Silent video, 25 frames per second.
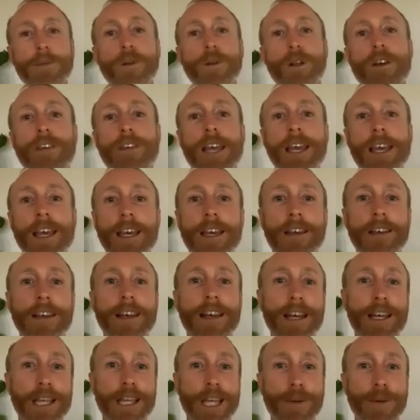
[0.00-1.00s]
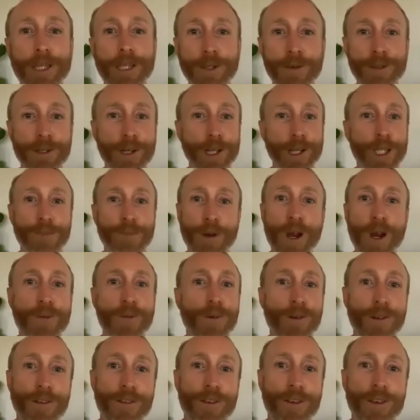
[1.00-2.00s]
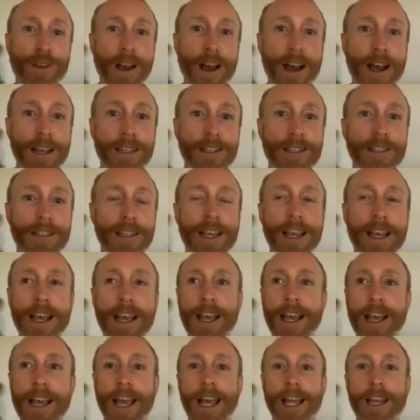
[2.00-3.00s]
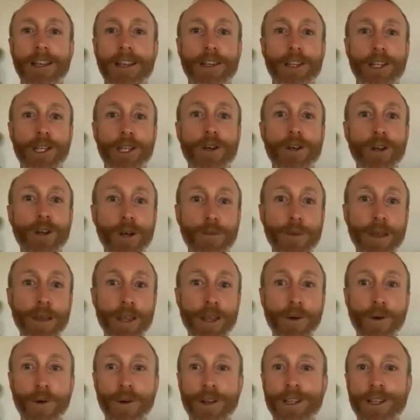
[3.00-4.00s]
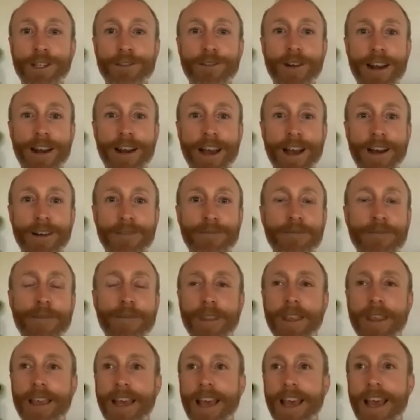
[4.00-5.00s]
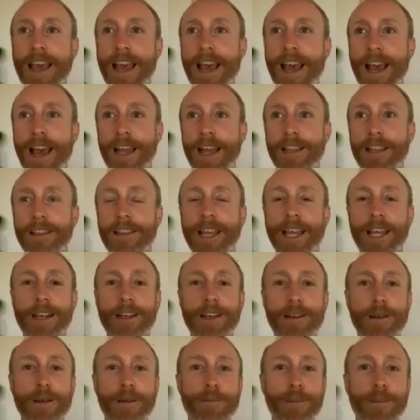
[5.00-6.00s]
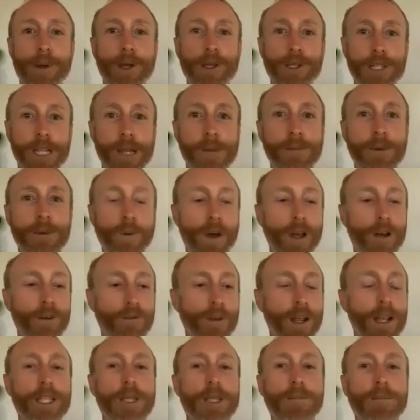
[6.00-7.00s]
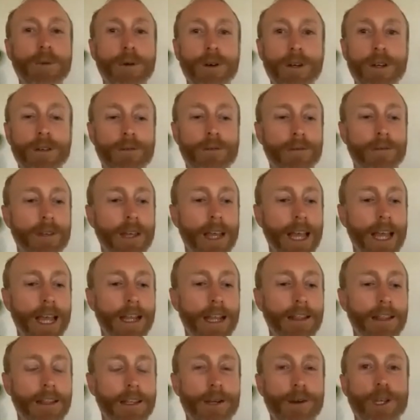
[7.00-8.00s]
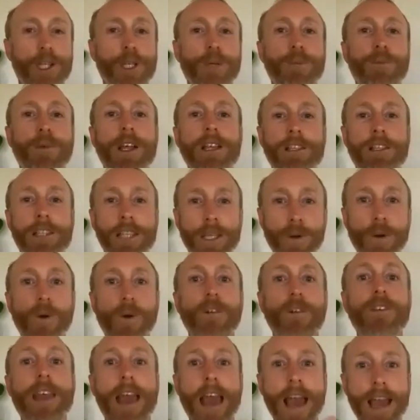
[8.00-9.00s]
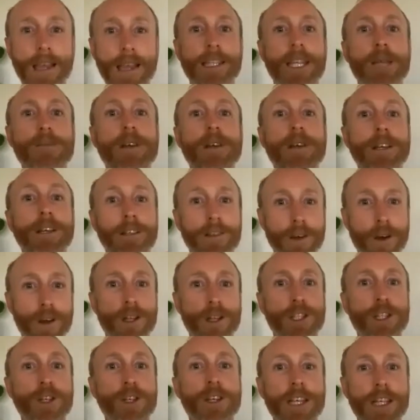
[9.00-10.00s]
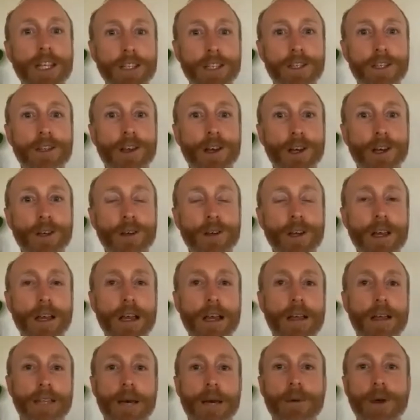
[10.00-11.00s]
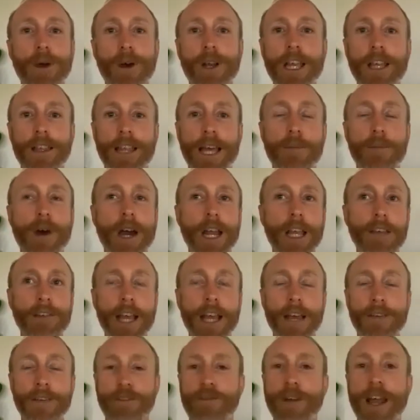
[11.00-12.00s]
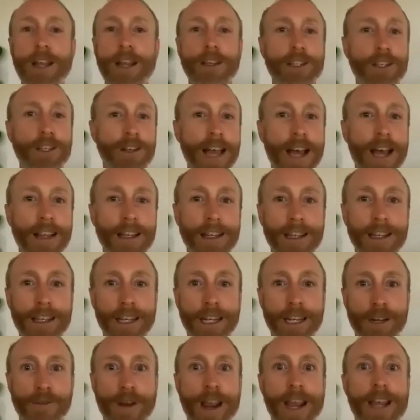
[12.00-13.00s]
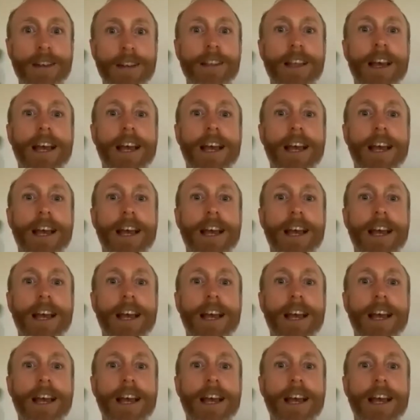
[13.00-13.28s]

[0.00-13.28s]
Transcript: over here, can we do an experiment with you guys? And you're going to be the audience right now. And then person #1 reads the book, and they're expressing all of the academic knowledge you need to know. They might even have great tonality and great